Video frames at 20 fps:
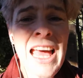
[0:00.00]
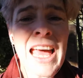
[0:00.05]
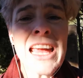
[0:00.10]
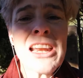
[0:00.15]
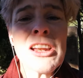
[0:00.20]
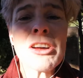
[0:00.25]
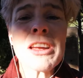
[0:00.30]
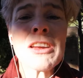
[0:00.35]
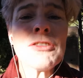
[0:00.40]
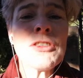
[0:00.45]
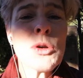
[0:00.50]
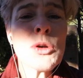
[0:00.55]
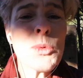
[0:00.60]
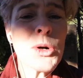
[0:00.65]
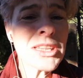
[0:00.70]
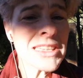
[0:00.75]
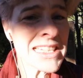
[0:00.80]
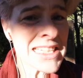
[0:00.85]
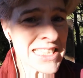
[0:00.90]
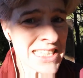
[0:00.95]
And look, if you
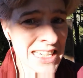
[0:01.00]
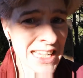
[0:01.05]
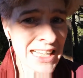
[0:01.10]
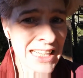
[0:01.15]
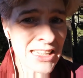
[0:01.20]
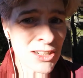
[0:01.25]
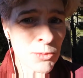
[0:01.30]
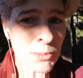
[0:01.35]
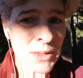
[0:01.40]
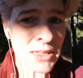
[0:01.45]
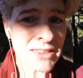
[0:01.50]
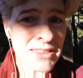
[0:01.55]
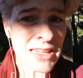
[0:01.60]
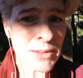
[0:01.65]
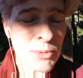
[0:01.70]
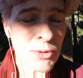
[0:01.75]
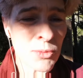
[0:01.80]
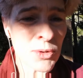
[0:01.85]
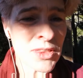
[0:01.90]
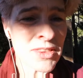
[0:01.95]
want to dig a little bit
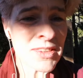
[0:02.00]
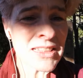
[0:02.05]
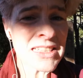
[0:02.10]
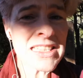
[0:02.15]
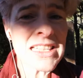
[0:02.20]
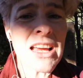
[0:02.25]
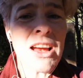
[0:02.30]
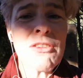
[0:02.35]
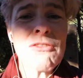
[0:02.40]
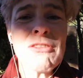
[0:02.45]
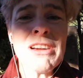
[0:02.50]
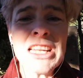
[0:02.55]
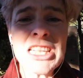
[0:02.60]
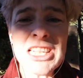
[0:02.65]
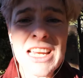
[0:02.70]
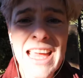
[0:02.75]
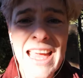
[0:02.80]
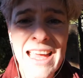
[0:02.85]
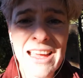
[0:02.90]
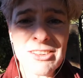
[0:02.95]
deeper with this, reach
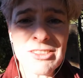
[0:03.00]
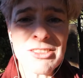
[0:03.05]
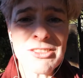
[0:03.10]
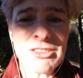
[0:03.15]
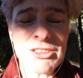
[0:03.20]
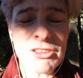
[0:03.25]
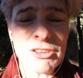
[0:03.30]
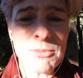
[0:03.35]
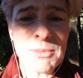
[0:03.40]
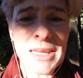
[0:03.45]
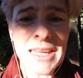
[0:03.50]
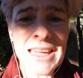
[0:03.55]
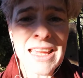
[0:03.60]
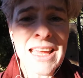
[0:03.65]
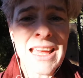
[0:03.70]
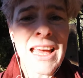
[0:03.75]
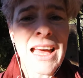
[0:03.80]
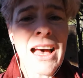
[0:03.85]
out to me.